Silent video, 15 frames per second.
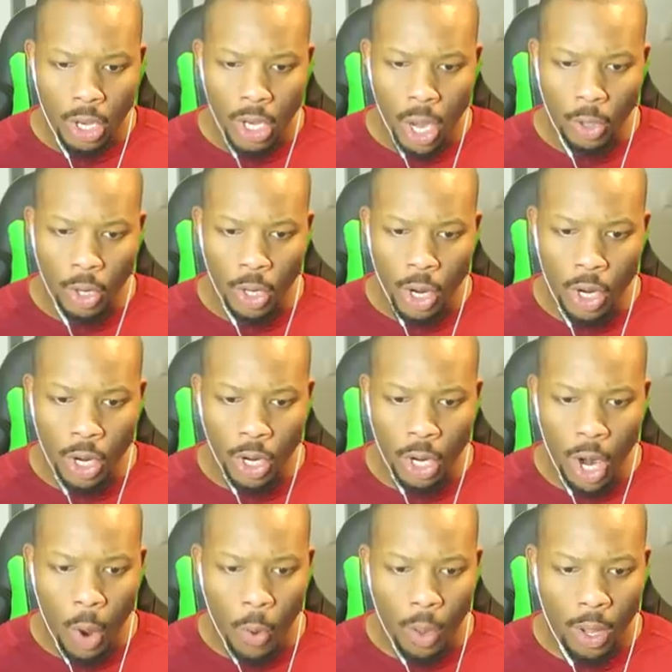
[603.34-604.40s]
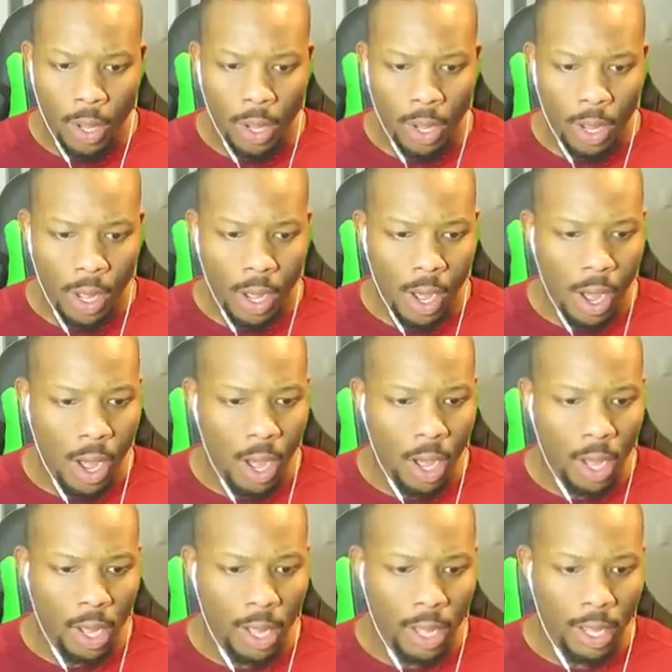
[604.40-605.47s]
No, no, no, no, no, no!
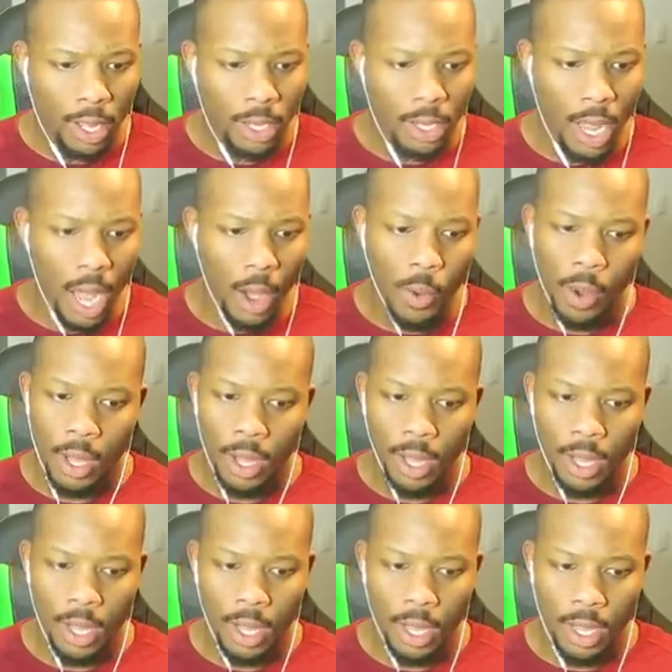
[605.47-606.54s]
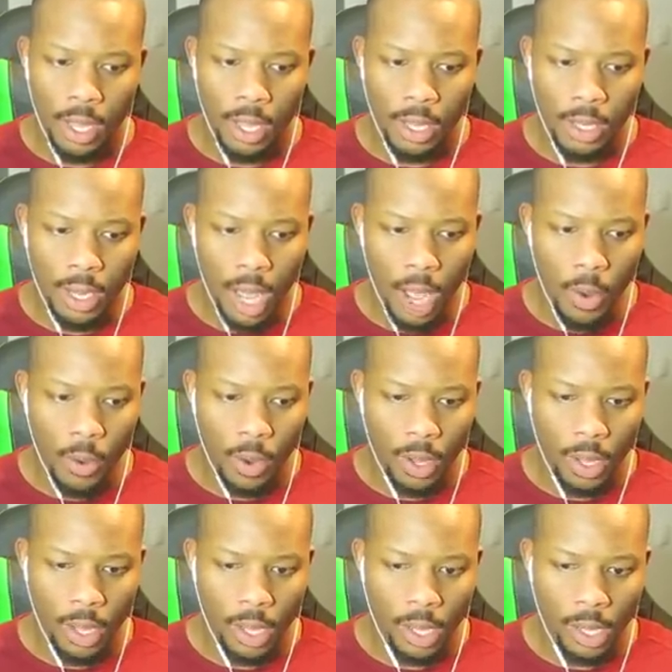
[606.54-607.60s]
No! No!